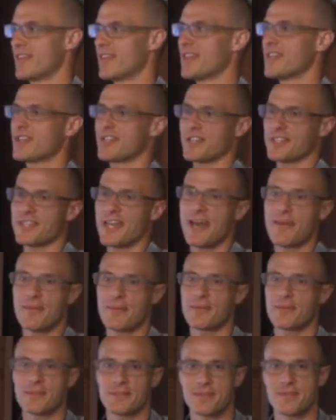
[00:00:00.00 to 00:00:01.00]
initial
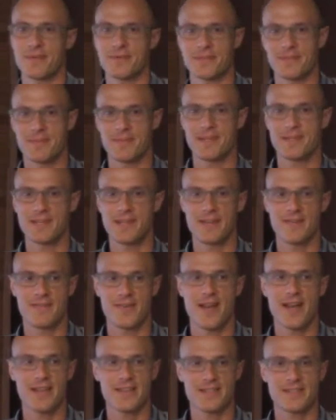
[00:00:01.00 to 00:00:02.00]
Sabbath was supposed to be a day of
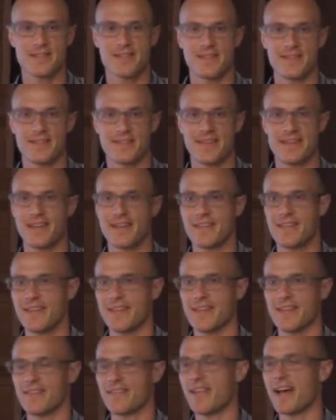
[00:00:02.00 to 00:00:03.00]
rest, and I
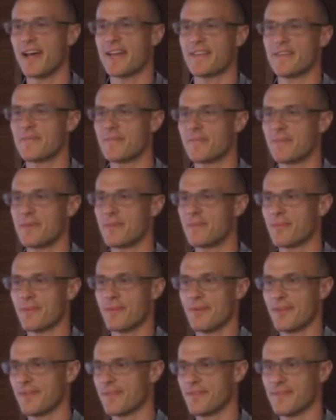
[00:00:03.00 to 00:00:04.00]
think a lot of
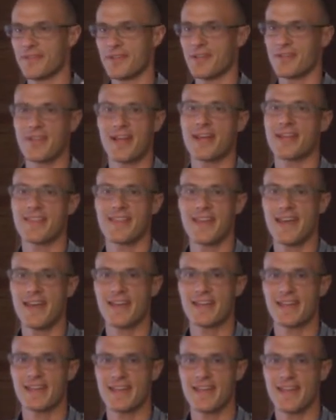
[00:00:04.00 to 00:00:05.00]
people neglect
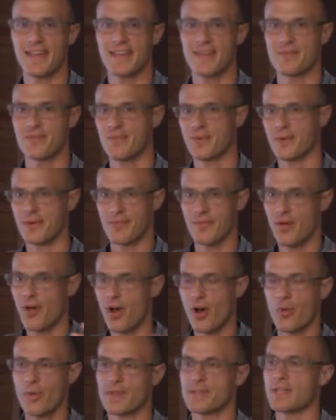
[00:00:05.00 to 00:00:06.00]
that, and we're
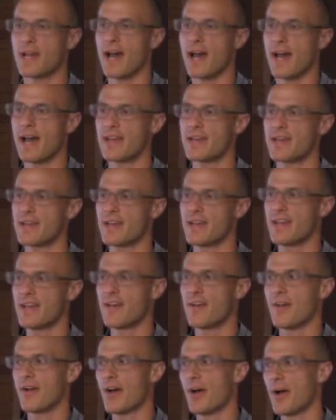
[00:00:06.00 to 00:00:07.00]
always
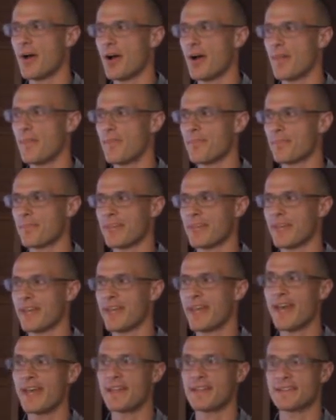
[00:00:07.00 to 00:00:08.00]
on.
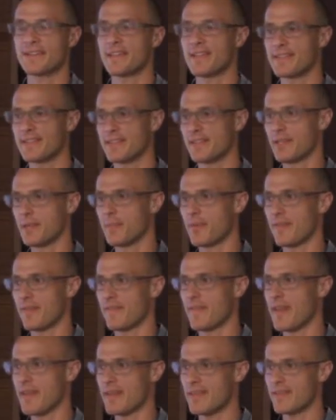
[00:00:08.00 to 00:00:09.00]
Again, it's a leap of
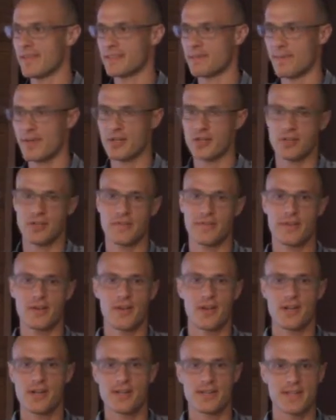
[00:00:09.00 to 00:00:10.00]
faith, especially if you're
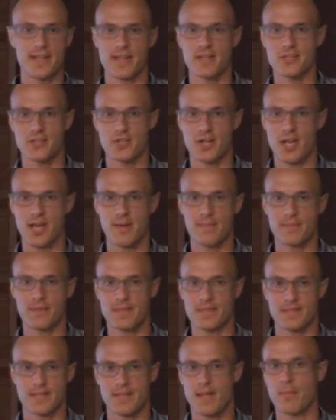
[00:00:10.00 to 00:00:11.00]
in an intense job, to
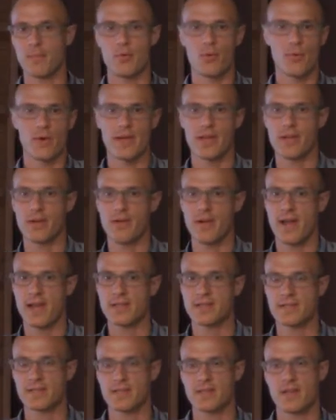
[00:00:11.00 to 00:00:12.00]
step away and
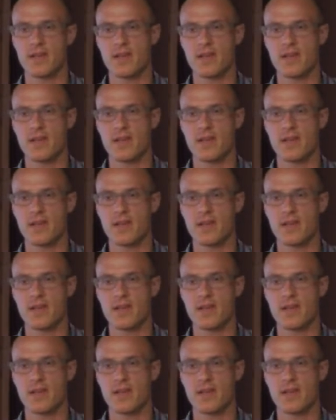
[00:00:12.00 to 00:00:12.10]
rest,